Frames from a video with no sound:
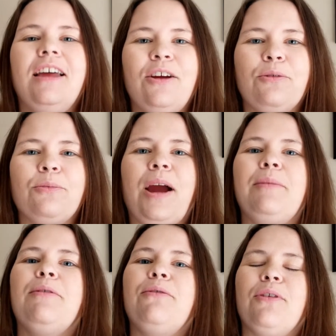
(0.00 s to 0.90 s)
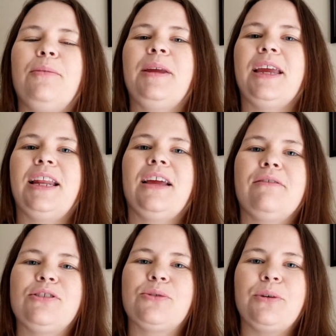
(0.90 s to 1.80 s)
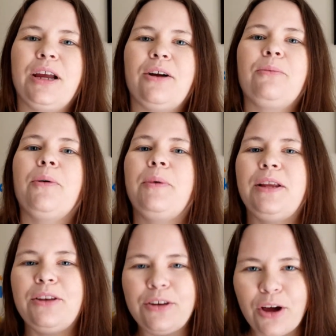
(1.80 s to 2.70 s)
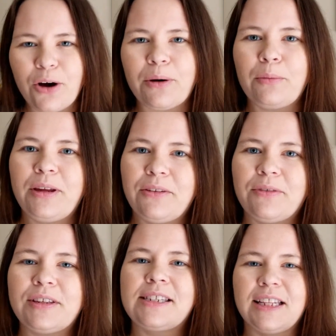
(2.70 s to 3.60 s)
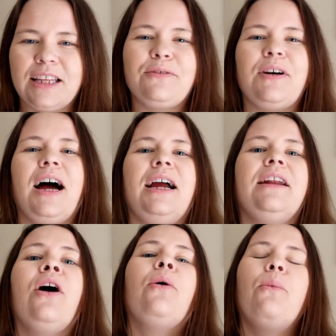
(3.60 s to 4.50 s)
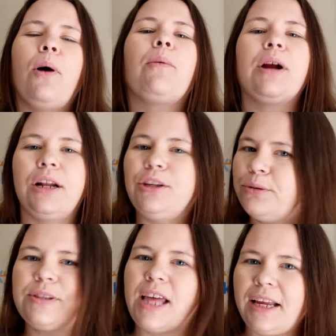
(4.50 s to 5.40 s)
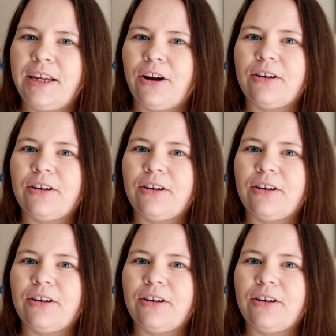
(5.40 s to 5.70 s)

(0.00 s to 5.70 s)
right before the beginning of a school year when we know and we've solidified what we're going to use that year.